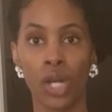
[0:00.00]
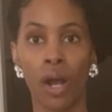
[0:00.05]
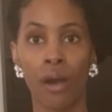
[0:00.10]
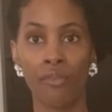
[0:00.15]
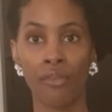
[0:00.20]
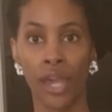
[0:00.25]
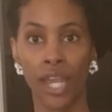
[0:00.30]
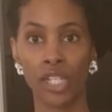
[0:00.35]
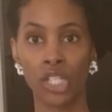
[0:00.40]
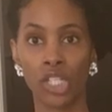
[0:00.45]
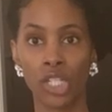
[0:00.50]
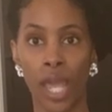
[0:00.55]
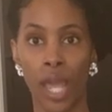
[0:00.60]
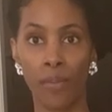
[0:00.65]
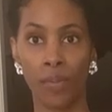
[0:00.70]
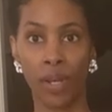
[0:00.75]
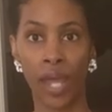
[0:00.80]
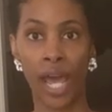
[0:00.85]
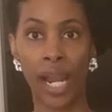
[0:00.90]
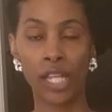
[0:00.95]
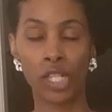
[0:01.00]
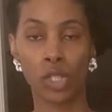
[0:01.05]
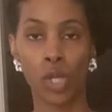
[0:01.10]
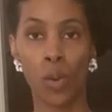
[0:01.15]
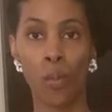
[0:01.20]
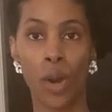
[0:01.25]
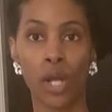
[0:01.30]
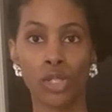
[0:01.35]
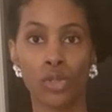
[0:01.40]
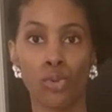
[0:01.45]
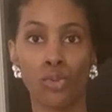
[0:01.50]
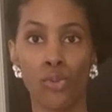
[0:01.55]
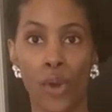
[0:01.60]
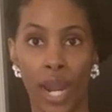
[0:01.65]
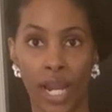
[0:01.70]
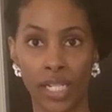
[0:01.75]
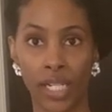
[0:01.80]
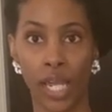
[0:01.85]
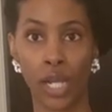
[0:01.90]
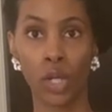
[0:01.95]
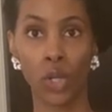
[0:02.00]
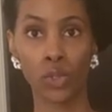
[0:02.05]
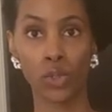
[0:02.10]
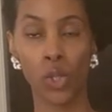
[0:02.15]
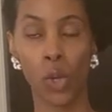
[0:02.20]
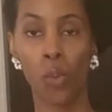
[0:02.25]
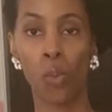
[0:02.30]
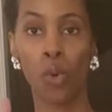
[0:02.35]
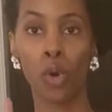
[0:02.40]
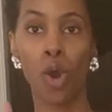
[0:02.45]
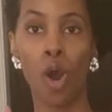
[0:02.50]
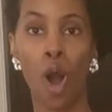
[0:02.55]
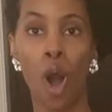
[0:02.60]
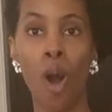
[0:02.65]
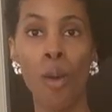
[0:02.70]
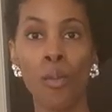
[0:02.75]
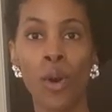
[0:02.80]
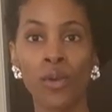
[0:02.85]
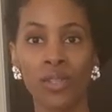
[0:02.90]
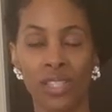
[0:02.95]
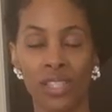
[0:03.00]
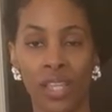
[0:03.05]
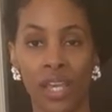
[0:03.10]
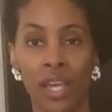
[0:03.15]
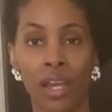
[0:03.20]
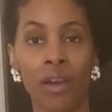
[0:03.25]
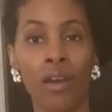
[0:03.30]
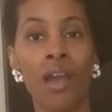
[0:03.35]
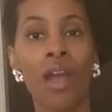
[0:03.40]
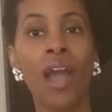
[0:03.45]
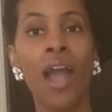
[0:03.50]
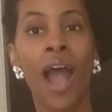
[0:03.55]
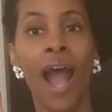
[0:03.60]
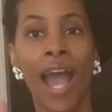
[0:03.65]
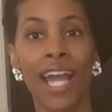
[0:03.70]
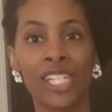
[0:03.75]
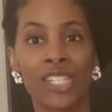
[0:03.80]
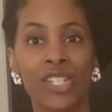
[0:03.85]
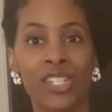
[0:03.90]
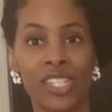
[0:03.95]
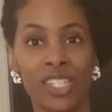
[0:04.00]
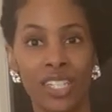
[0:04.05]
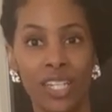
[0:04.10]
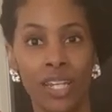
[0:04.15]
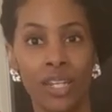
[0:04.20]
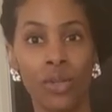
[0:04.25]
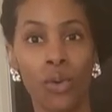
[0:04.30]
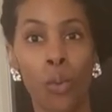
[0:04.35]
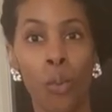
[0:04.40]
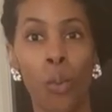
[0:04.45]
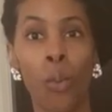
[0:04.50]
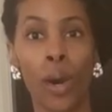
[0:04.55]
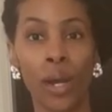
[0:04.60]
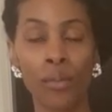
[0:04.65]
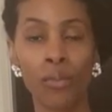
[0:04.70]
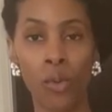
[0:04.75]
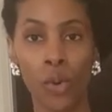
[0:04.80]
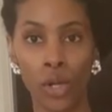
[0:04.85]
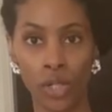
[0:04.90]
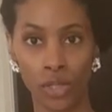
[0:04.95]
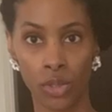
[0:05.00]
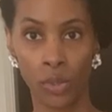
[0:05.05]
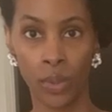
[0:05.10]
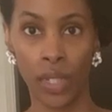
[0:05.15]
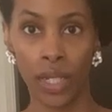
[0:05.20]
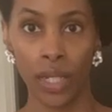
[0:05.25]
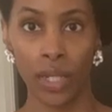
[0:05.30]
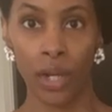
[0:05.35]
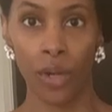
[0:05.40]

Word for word: of a shape, not so much rectangle. So we're almost there. I just need one more tweak,